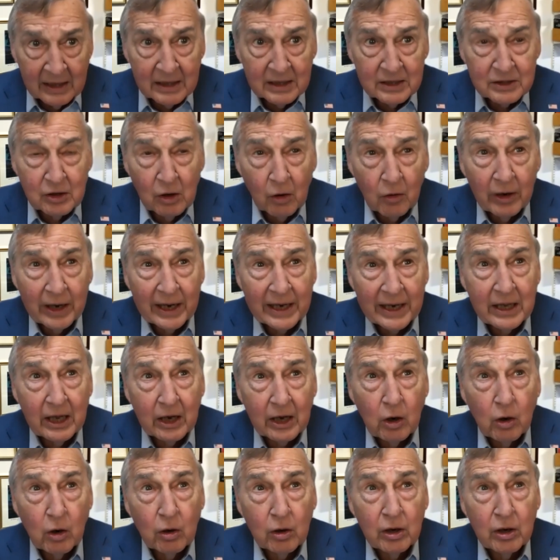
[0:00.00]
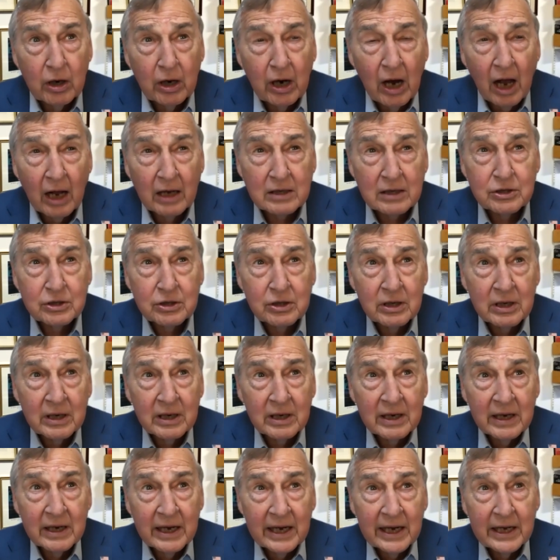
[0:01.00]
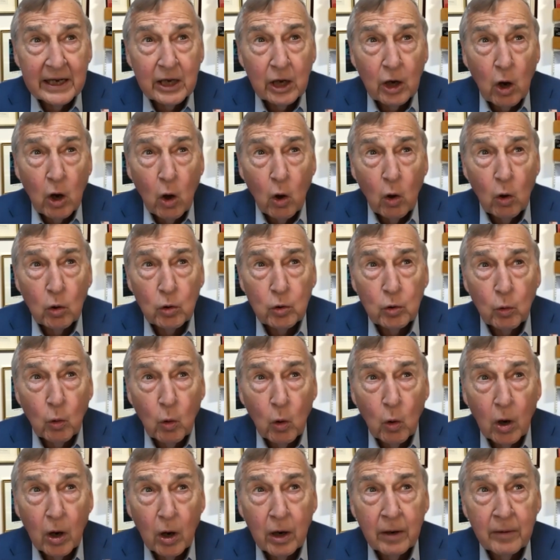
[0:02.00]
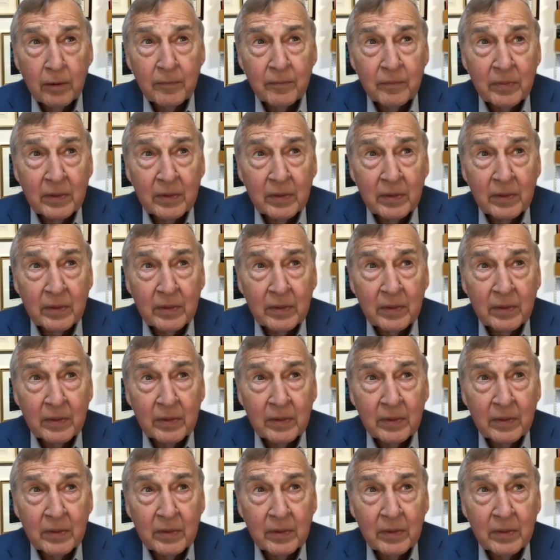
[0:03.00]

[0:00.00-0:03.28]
So in the Cold War,